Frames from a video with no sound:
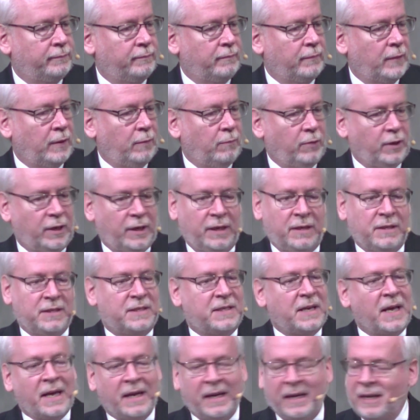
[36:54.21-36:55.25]
We're going to
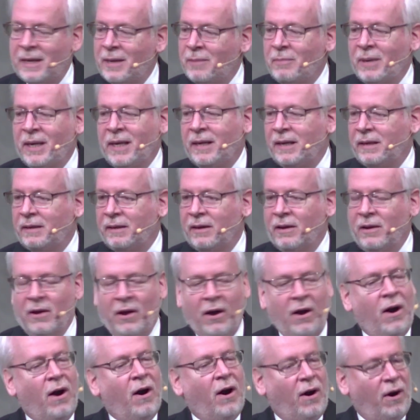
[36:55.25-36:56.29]
sing in a minute,
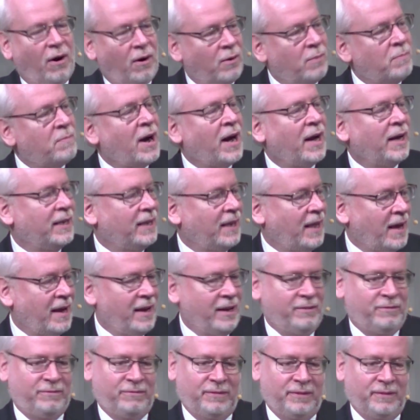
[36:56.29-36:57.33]
all my
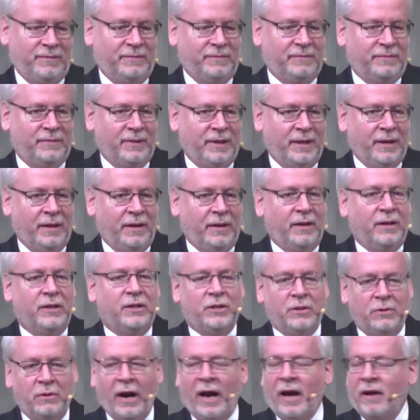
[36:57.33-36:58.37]
life,
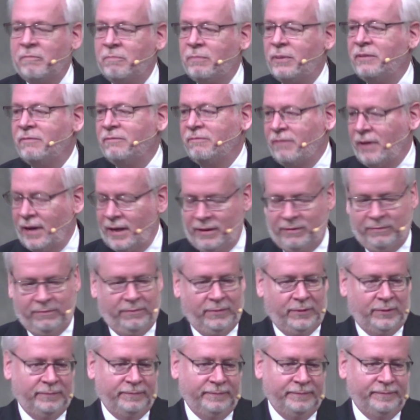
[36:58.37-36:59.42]
you have been
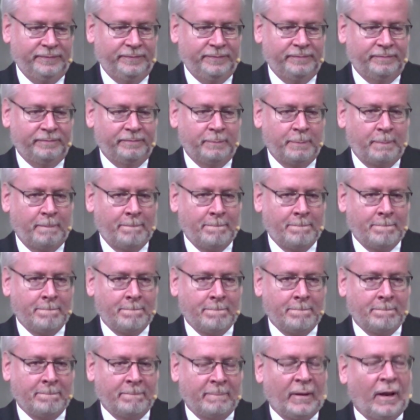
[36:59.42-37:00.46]
faithful.
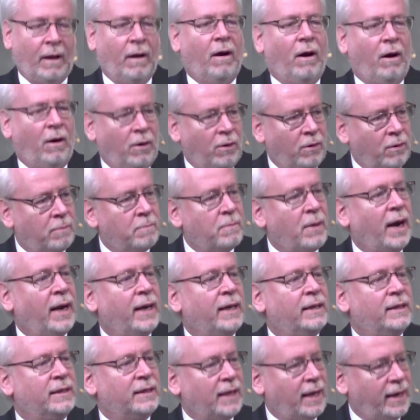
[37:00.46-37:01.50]
All my
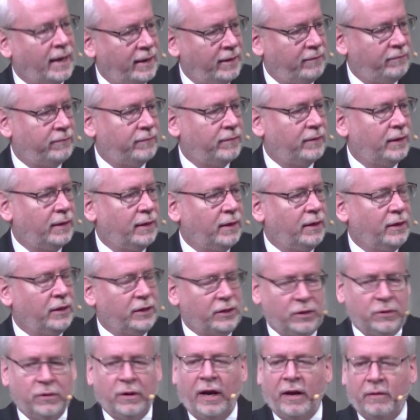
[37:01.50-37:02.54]
life,
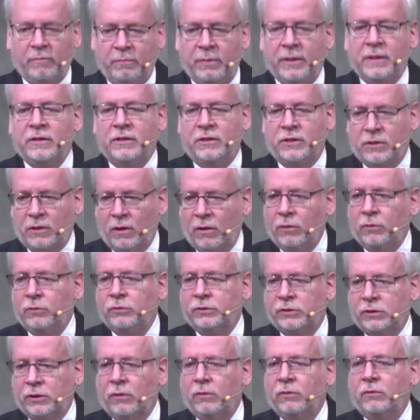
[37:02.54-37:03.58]
you have been so,
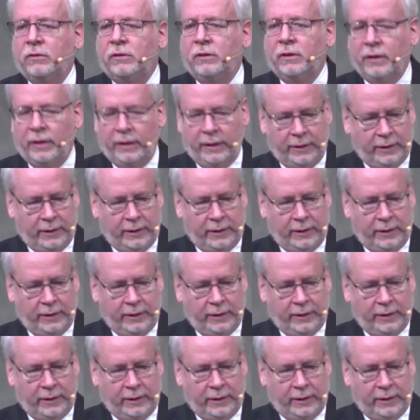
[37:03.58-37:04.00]
so good.